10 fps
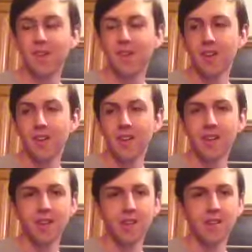
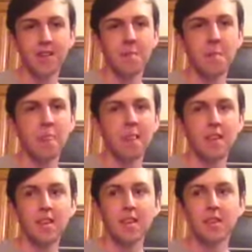are
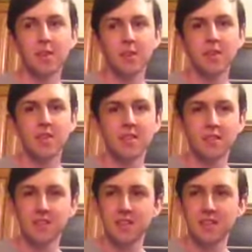a very
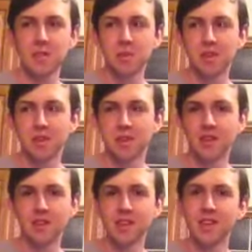
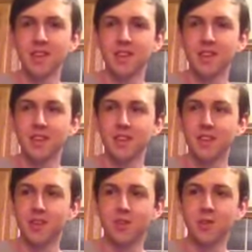cinnamon-y
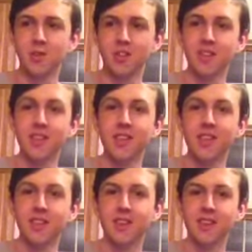cookie.
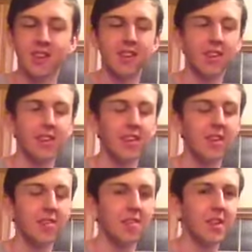
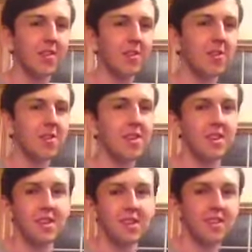It's flavored
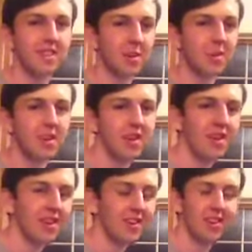like cinnamon,
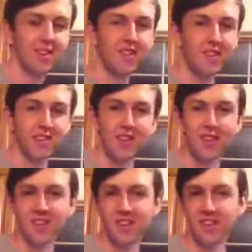it's
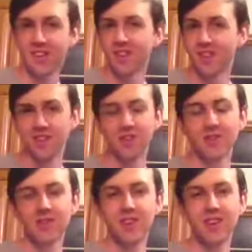delicious, it's
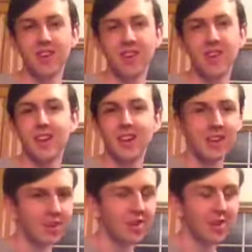good, and
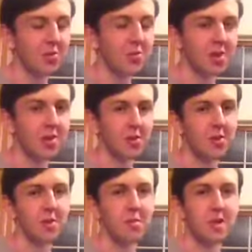you're going to want to know
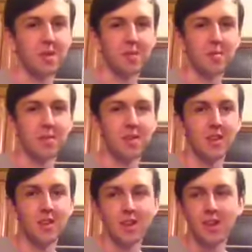how to make them.
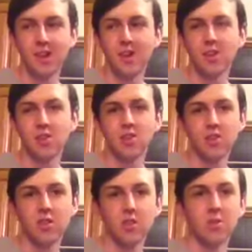
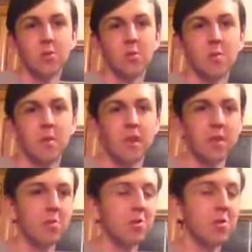So,
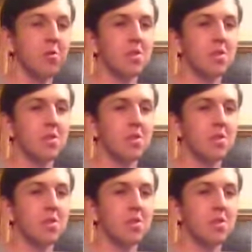I'm going to